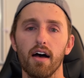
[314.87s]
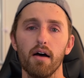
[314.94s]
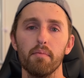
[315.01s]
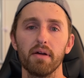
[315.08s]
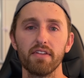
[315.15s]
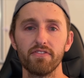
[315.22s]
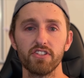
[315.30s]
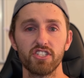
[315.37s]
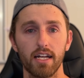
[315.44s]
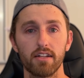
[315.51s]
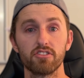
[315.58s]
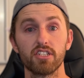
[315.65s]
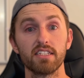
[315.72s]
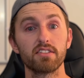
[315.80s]
But if the
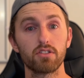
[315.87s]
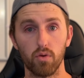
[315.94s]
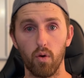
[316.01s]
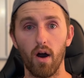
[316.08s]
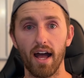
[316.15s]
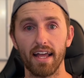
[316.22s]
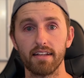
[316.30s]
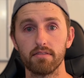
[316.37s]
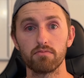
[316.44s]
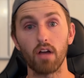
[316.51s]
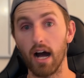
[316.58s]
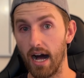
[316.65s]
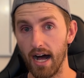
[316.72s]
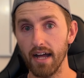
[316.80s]
challenge is quite
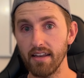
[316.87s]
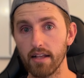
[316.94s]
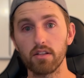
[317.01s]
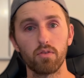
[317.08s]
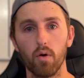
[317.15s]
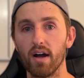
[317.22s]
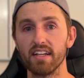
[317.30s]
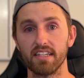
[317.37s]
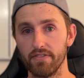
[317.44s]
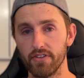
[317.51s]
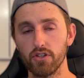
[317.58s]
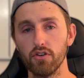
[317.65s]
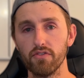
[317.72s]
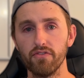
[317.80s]
hard and quite
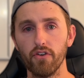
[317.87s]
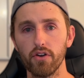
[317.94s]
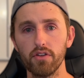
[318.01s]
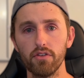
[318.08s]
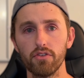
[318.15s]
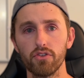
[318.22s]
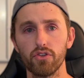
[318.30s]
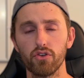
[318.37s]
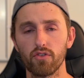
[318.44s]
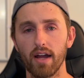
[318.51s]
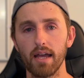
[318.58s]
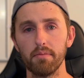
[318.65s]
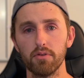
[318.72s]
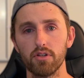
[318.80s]
difficult for you, you're
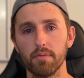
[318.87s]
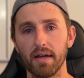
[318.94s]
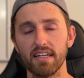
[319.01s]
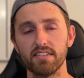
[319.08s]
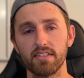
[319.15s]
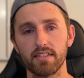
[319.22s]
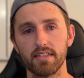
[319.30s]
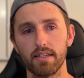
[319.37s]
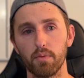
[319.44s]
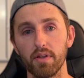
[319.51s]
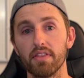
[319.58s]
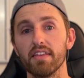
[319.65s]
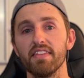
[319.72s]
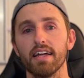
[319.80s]
able to basically,
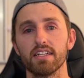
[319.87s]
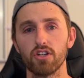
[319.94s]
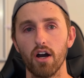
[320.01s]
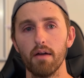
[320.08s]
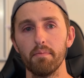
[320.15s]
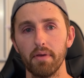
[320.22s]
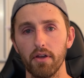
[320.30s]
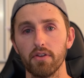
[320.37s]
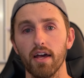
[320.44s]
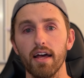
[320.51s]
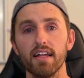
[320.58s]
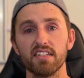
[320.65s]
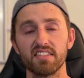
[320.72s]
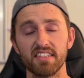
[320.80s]
within that time period,
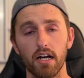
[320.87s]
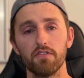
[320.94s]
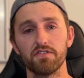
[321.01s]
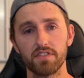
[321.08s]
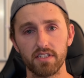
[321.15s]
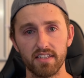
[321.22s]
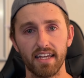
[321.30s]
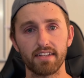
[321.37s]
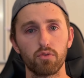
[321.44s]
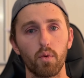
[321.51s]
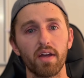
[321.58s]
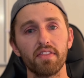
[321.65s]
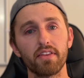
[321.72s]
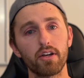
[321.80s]
self-select
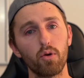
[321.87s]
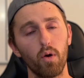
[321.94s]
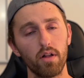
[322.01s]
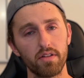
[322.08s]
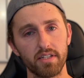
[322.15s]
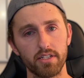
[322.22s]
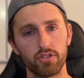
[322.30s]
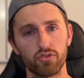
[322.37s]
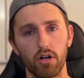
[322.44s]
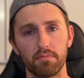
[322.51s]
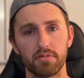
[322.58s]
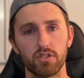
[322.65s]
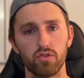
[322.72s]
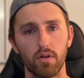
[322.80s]
when the quality
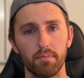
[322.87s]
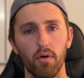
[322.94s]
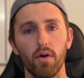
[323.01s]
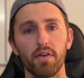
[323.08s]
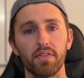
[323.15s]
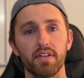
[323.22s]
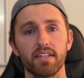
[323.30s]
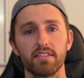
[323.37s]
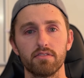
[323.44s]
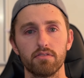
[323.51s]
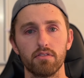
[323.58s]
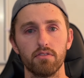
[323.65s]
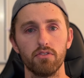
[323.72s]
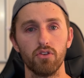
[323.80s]
drops to a point that
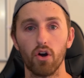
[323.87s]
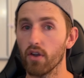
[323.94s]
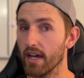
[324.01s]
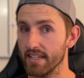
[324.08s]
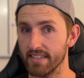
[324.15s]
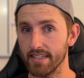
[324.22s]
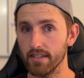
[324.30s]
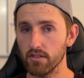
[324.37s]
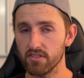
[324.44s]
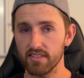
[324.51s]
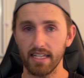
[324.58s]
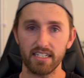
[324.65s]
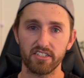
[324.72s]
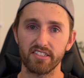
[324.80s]
is not ideal
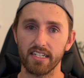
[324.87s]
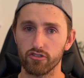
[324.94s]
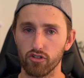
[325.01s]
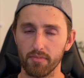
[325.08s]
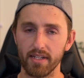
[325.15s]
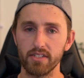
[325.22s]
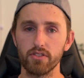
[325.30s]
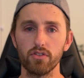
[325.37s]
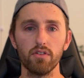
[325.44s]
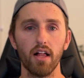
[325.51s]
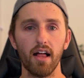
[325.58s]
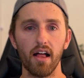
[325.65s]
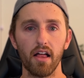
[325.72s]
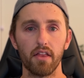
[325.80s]
/
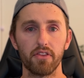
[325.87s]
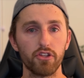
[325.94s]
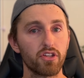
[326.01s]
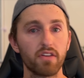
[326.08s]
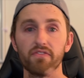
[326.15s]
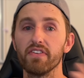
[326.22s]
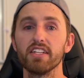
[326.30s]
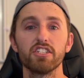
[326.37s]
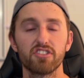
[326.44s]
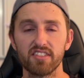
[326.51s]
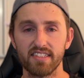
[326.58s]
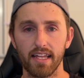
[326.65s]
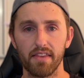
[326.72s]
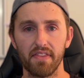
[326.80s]
detrimental, that you can finish
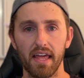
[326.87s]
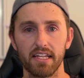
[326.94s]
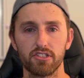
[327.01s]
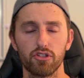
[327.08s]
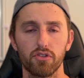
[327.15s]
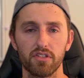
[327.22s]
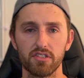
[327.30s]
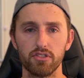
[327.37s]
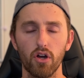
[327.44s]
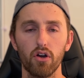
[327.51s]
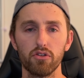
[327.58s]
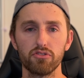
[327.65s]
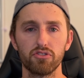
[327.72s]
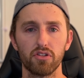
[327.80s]
the set there. So there's
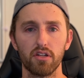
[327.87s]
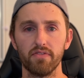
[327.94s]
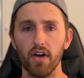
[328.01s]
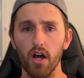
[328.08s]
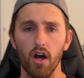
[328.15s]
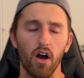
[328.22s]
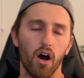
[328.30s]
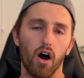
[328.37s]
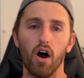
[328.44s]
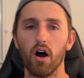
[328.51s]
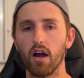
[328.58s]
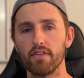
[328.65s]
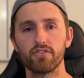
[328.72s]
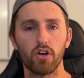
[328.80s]
no sort of, oh,
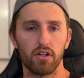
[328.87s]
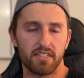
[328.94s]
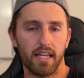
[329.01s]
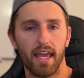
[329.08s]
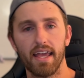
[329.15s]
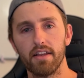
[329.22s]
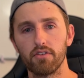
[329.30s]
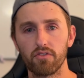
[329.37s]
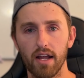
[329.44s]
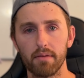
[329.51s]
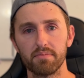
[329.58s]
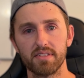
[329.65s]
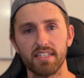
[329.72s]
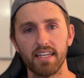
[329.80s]
I've got 10
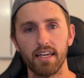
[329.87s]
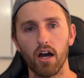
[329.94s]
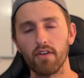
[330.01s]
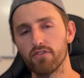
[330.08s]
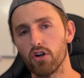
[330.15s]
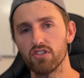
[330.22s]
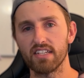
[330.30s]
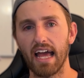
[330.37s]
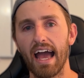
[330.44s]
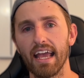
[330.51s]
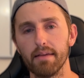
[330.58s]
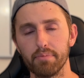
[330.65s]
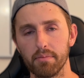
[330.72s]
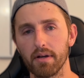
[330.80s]
reps here, I've got to
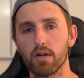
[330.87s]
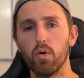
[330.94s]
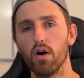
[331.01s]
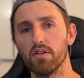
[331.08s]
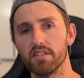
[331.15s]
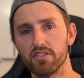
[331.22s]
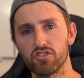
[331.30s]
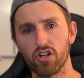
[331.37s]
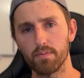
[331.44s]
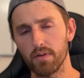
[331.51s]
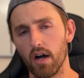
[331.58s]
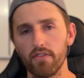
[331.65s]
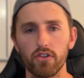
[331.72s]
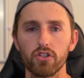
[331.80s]
8, but my quality's dropped,
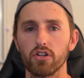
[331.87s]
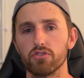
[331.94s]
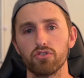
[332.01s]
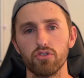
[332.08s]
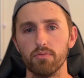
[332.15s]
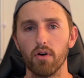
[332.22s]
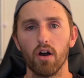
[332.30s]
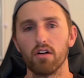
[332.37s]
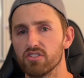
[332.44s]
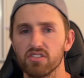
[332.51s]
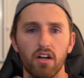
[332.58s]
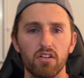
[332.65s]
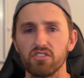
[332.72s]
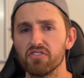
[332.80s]
oh, I've only got 2 more,
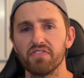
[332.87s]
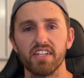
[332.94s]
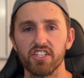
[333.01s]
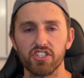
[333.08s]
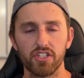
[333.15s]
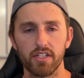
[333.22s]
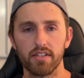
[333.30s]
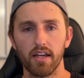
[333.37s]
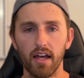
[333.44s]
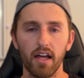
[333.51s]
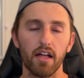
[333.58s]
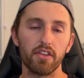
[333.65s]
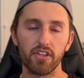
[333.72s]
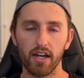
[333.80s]
I'll just finish it.
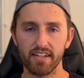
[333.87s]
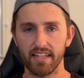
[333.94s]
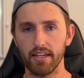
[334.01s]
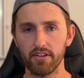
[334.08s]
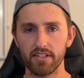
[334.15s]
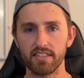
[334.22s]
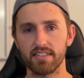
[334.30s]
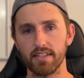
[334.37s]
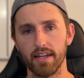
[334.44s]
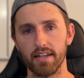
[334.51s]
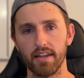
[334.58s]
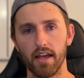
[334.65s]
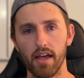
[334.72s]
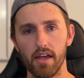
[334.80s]
The idea is
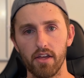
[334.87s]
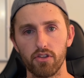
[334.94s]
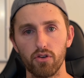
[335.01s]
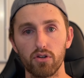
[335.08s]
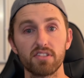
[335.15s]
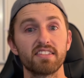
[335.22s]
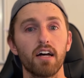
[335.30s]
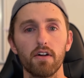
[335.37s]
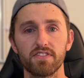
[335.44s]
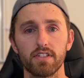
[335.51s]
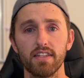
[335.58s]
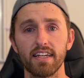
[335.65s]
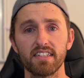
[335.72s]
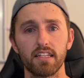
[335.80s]
that you're
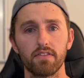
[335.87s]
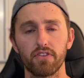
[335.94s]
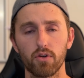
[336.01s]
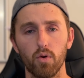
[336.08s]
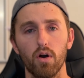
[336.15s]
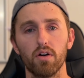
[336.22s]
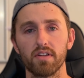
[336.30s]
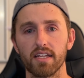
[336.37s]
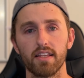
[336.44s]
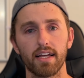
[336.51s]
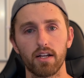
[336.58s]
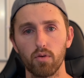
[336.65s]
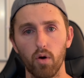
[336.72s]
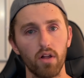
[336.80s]
self-selecting for quality,
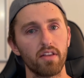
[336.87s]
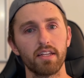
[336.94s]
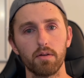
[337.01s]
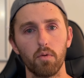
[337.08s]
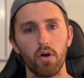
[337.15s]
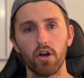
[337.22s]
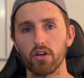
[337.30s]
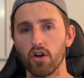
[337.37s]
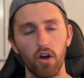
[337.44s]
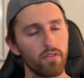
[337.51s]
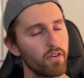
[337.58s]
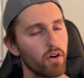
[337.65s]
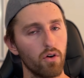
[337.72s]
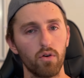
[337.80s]
like quality work
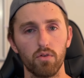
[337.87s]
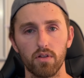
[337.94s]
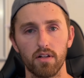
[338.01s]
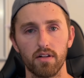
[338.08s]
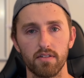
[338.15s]
over all.